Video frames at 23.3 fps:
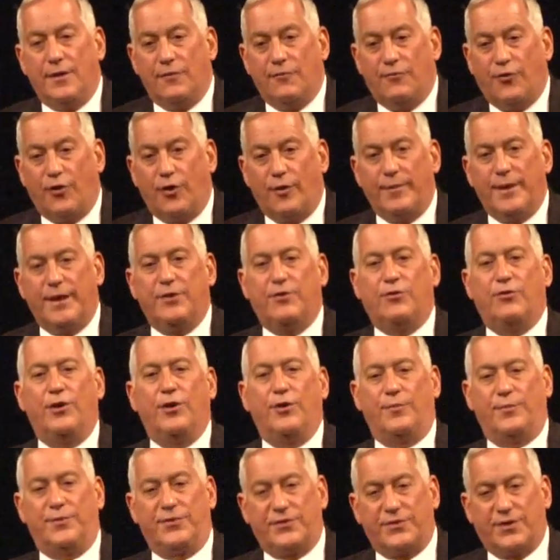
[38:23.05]
forming
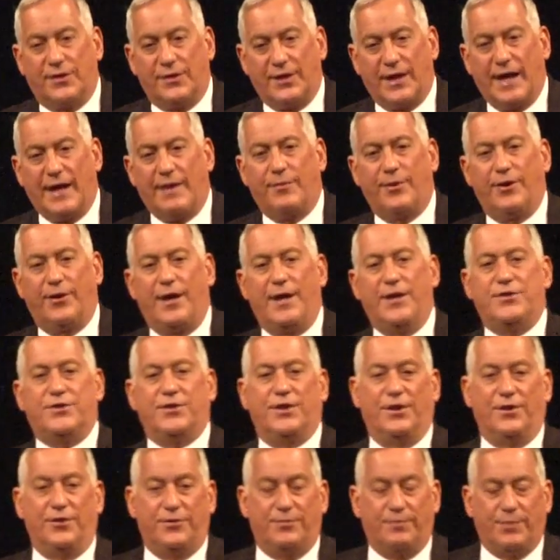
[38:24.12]
groups,
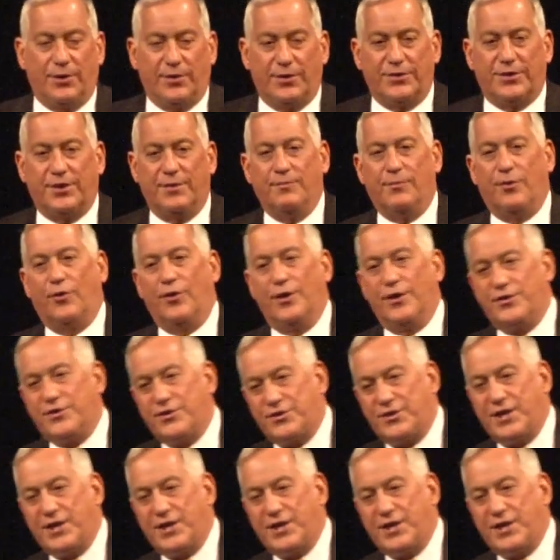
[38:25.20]
collaborations, bulletin boards,